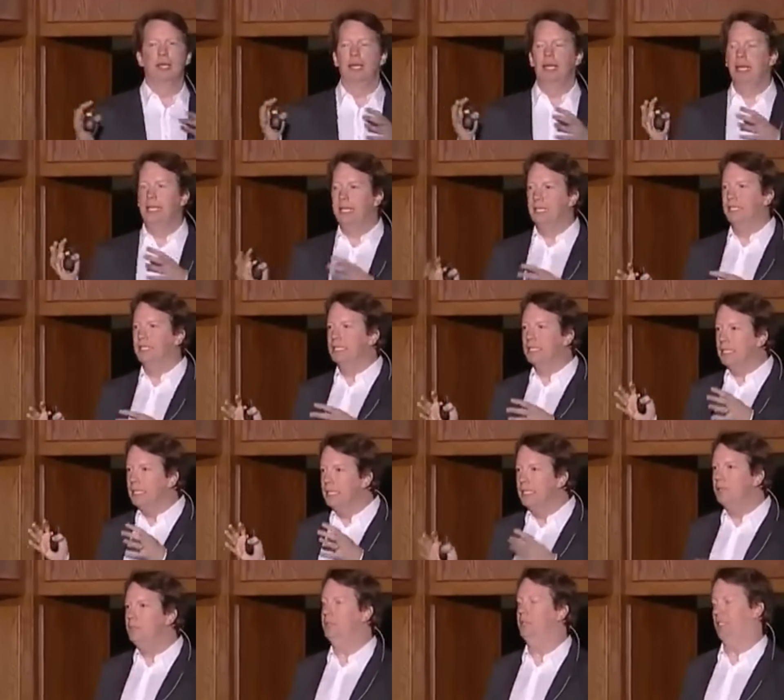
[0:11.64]
is
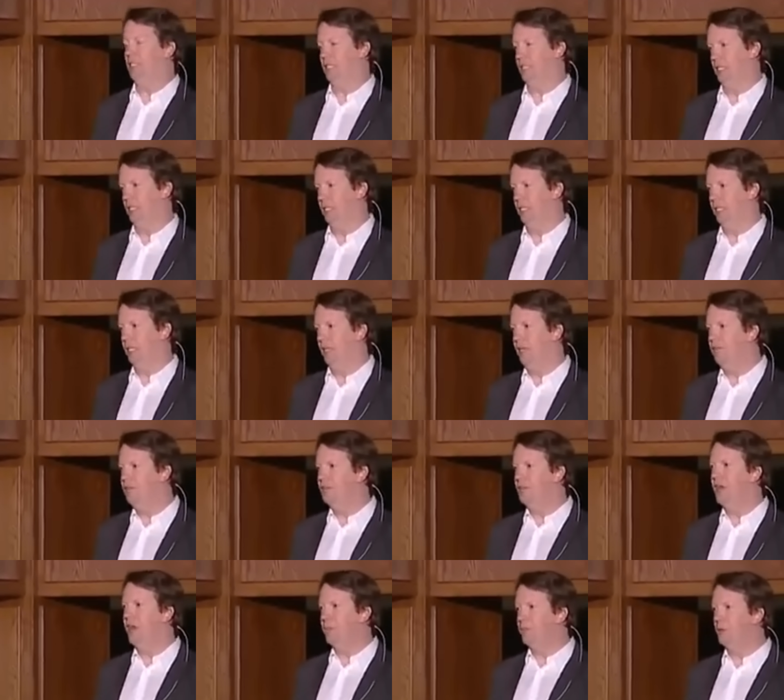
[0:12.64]
limited
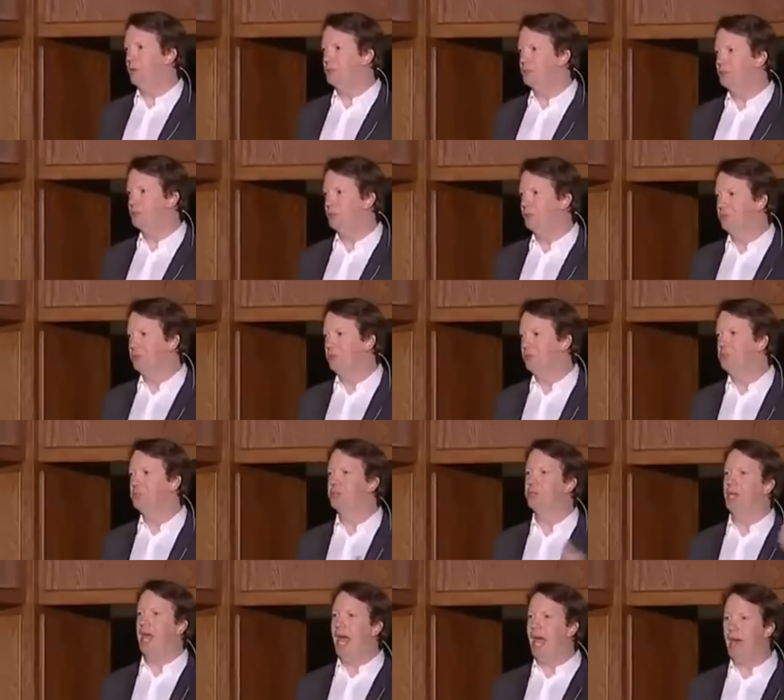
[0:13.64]
if that personal
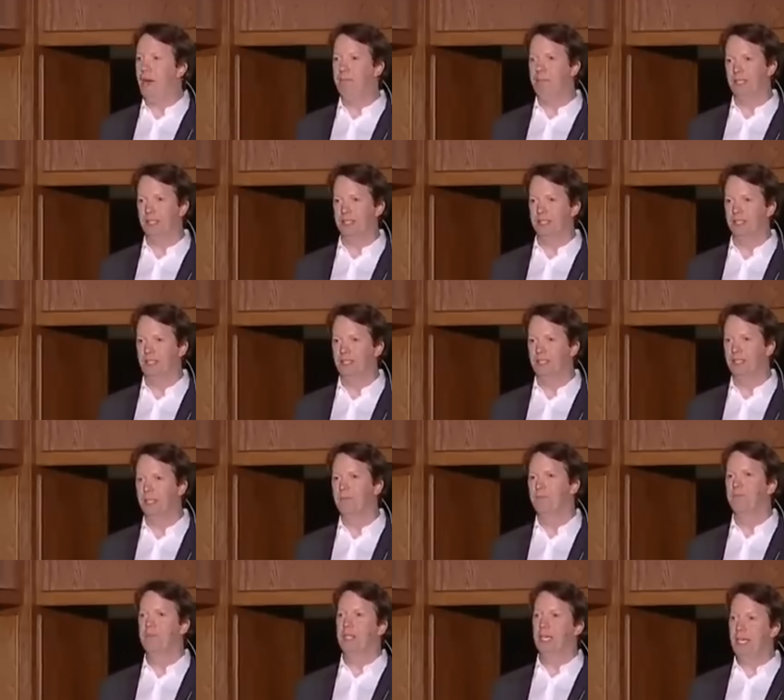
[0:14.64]
future happens
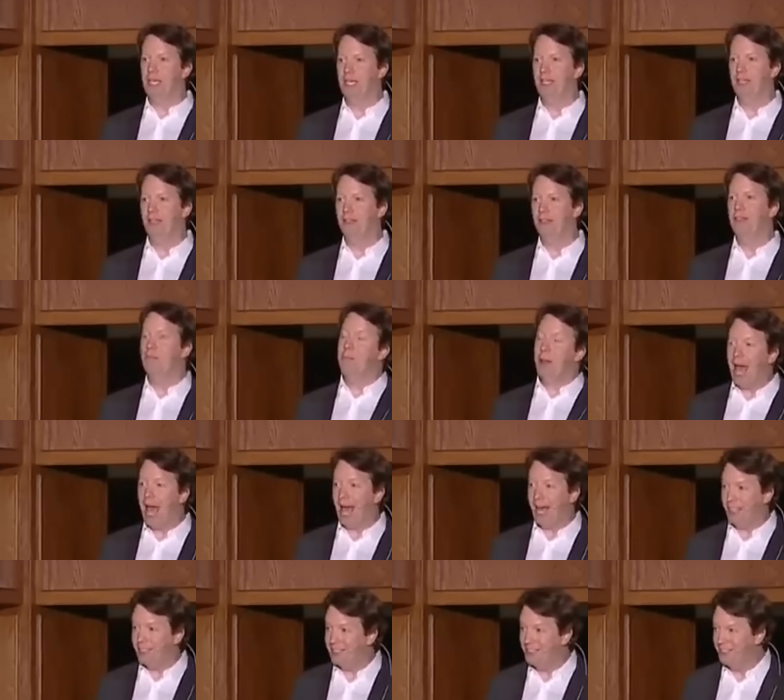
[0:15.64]
in the
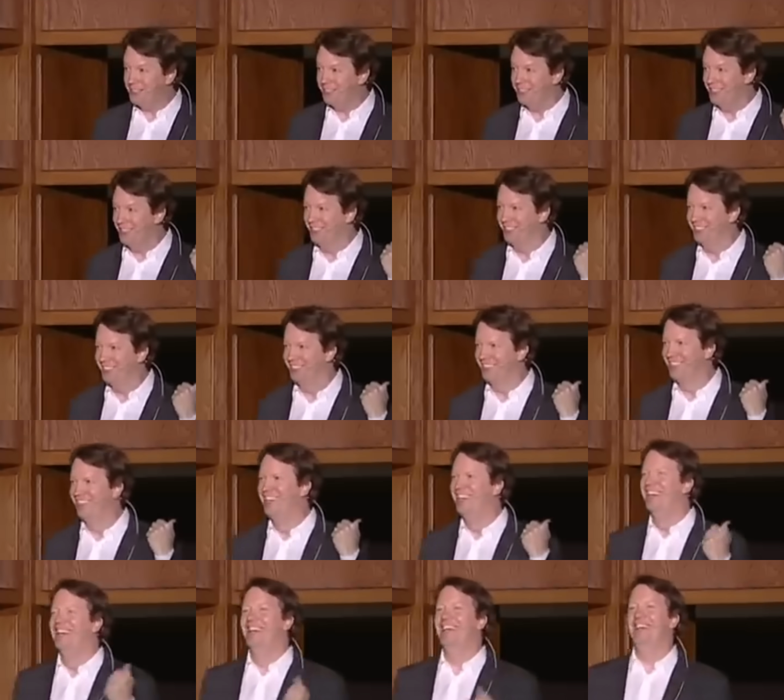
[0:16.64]
past.
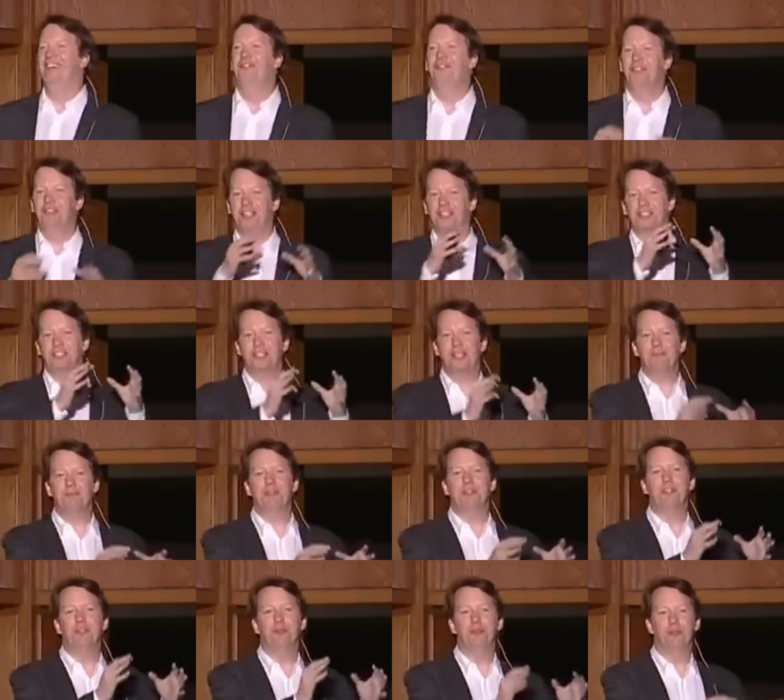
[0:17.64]
If there's
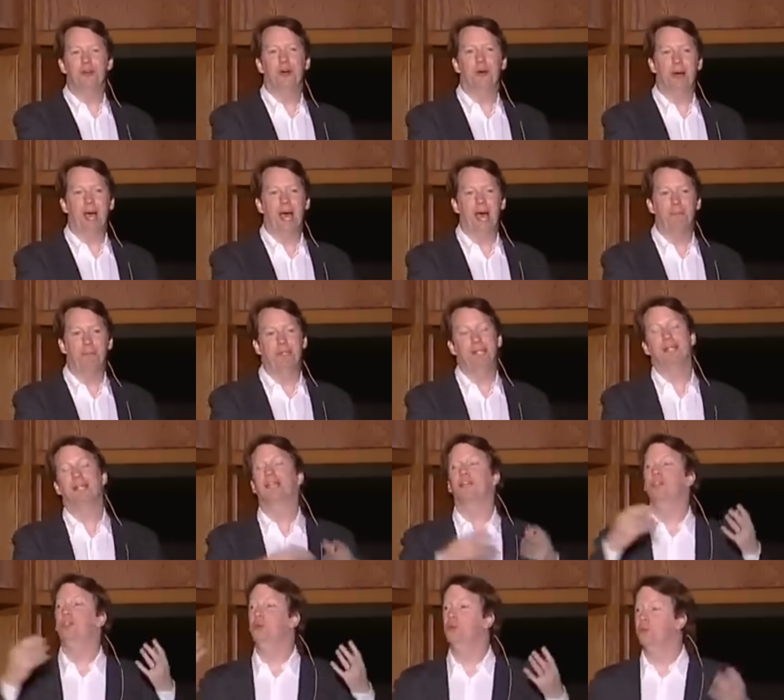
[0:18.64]
something that you know happened,
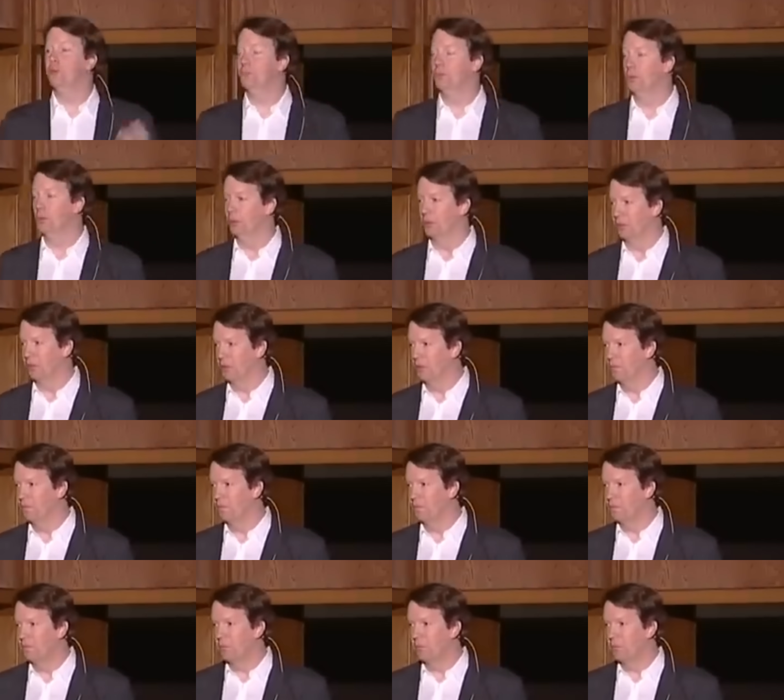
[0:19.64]
like you were born,